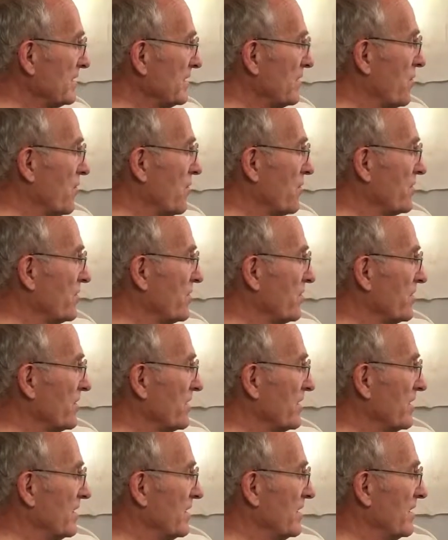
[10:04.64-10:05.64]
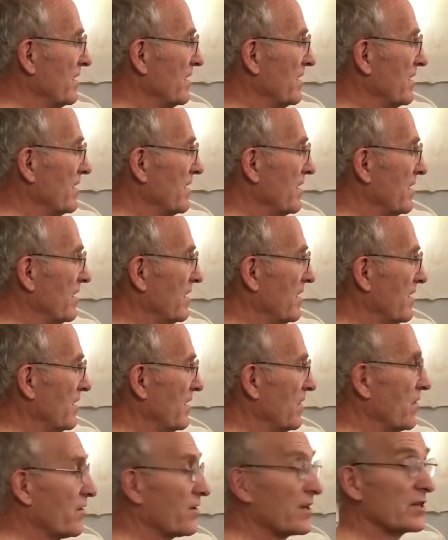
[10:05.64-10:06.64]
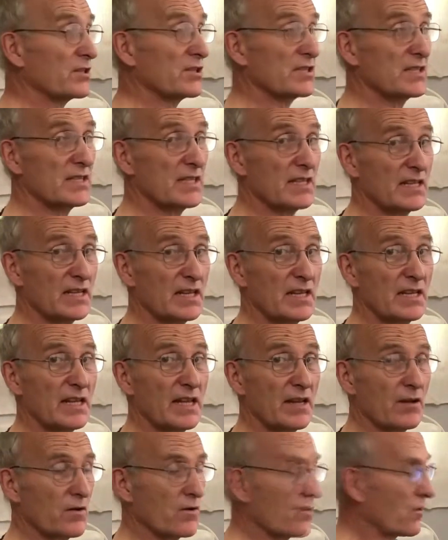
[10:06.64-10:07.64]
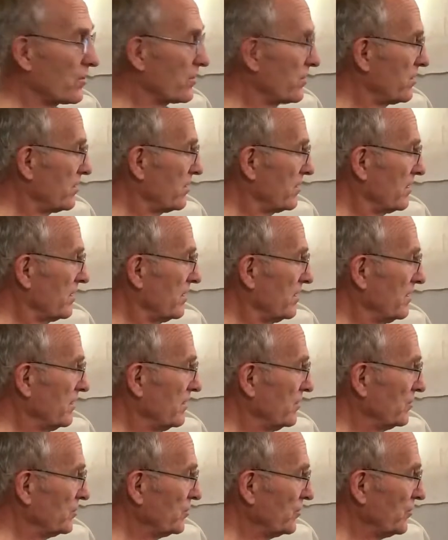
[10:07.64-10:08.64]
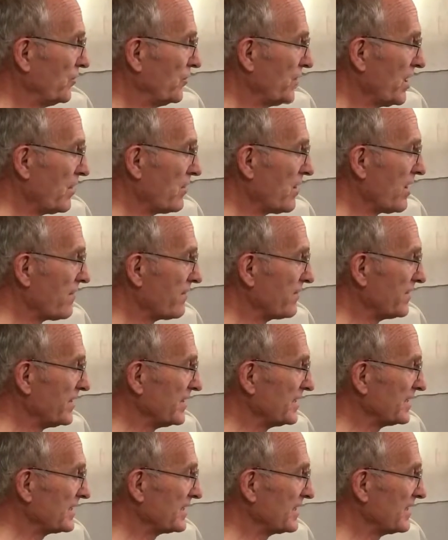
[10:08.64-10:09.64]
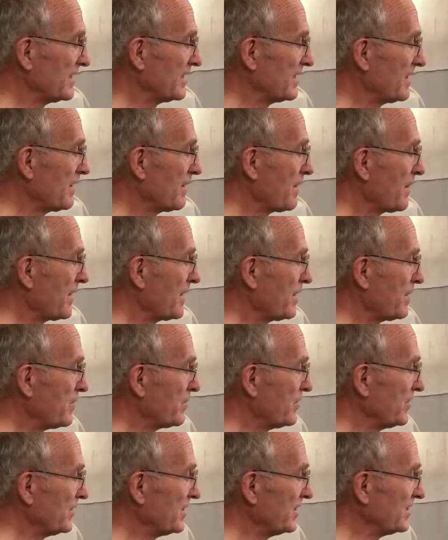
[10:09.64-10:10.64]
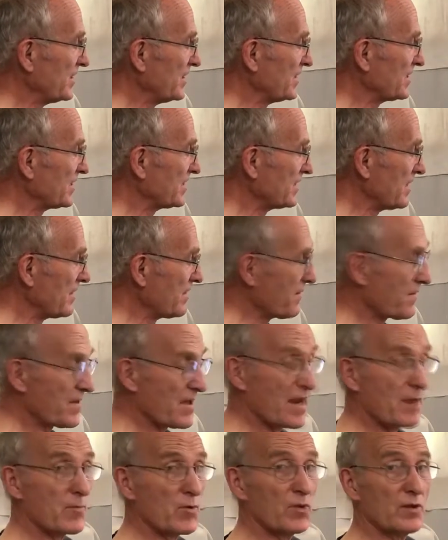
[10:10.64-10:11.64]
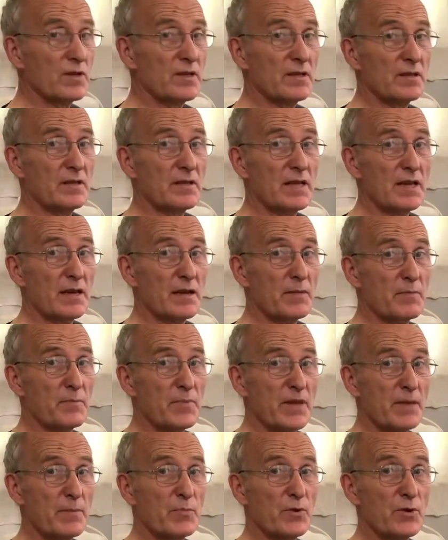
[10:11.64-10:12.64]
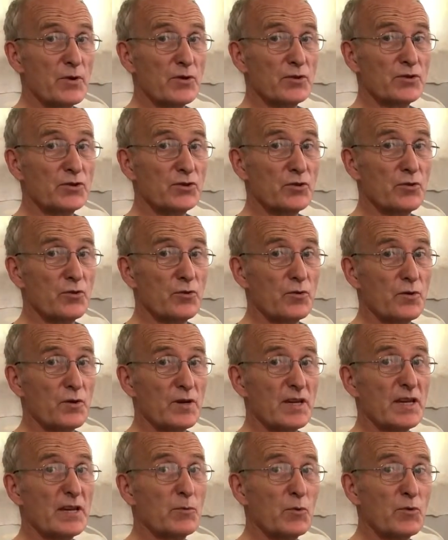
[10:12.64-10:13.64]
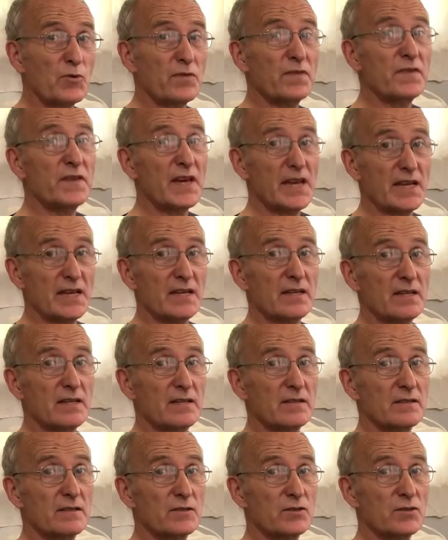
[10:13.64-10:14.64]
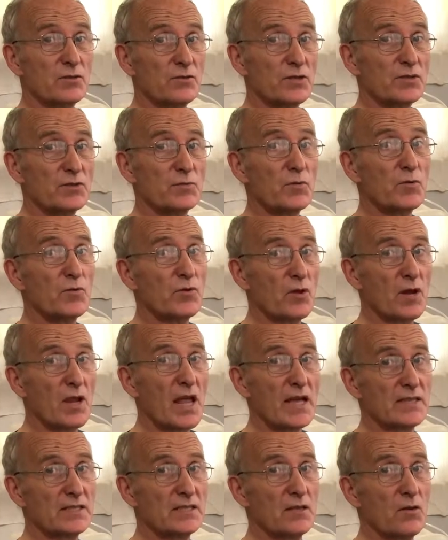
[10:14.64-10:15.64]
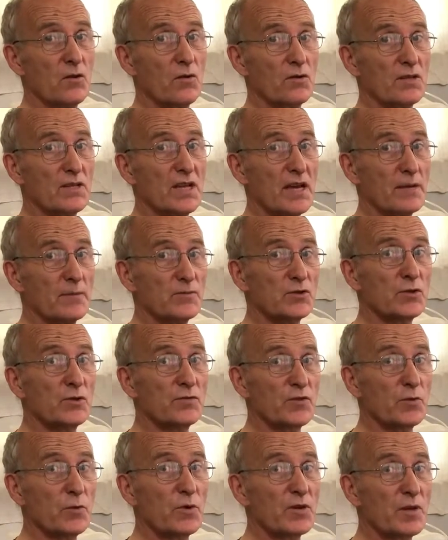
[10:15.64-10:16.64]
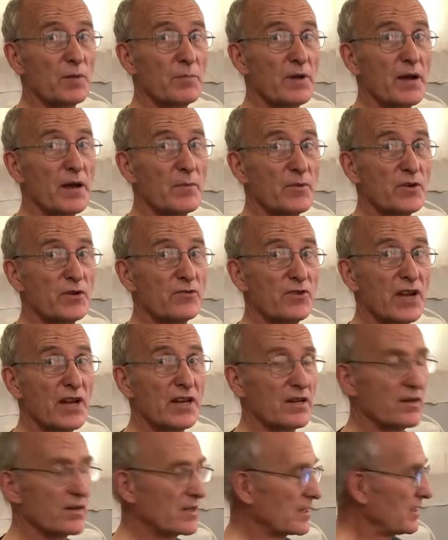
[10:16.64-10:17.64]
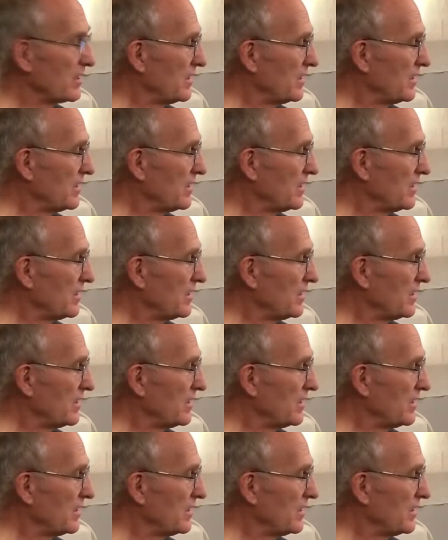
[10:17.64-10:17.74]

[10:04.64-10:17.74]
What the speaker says: corner, or else it can get caught. So you will now have this, but this is thermal paper, so it will fade. So this will not last a long time. So if you want a permanent record,